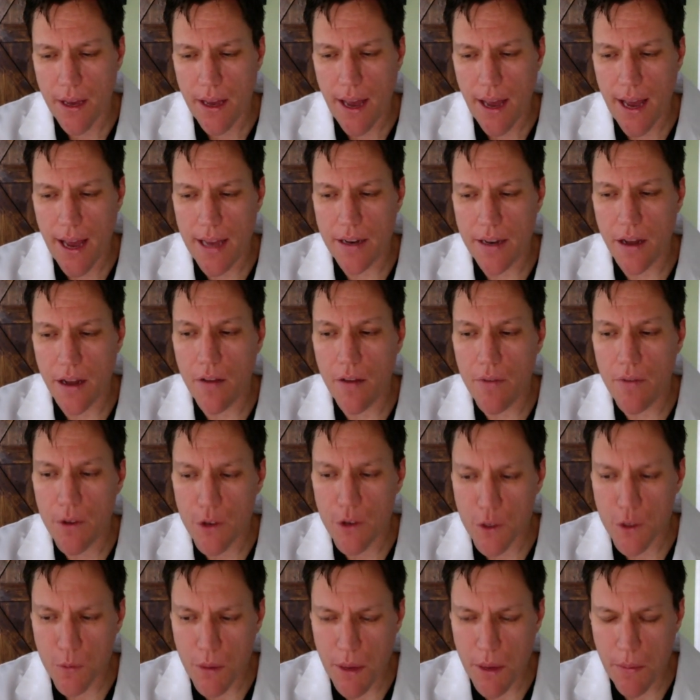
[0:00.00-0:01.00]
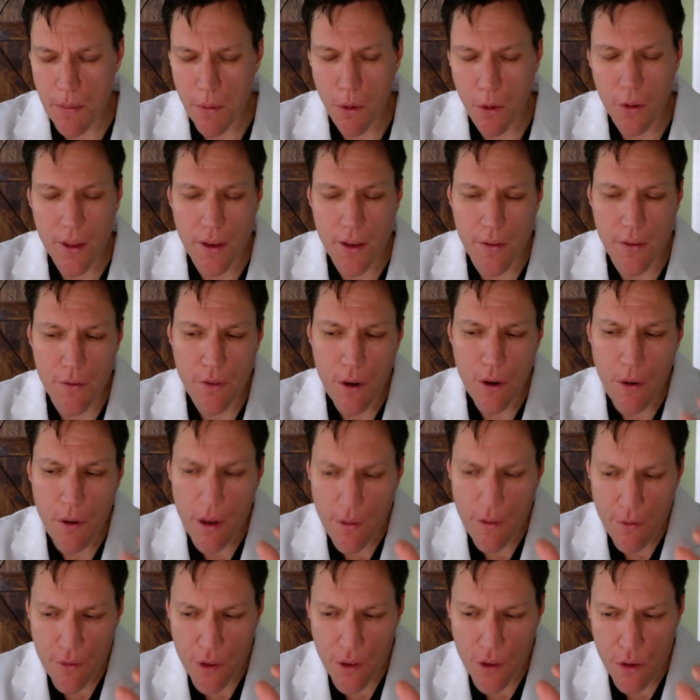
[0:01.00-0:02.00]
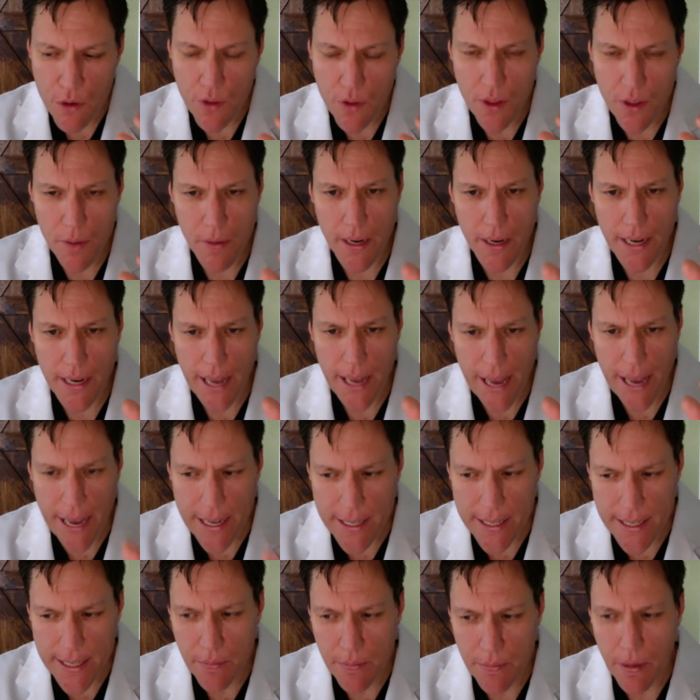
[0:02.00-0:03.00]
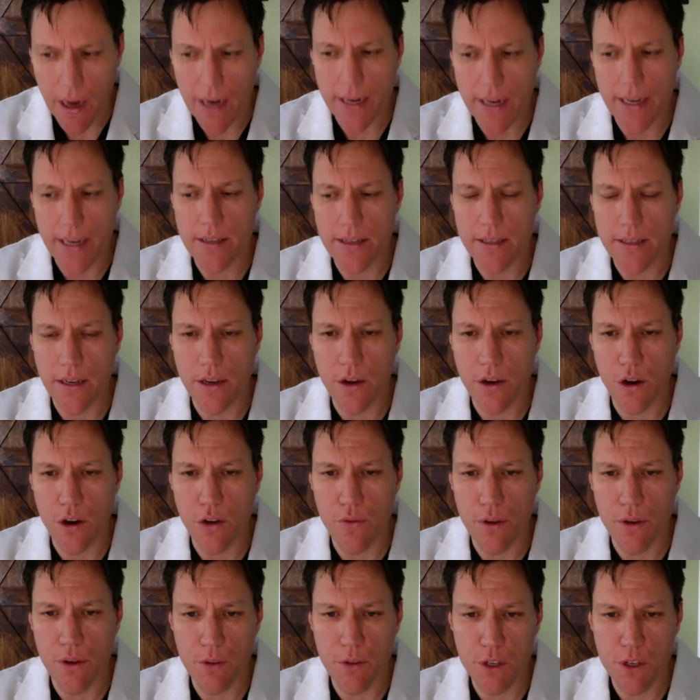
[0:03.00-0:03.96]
And of those people, only a very few of them had antibody to COVID,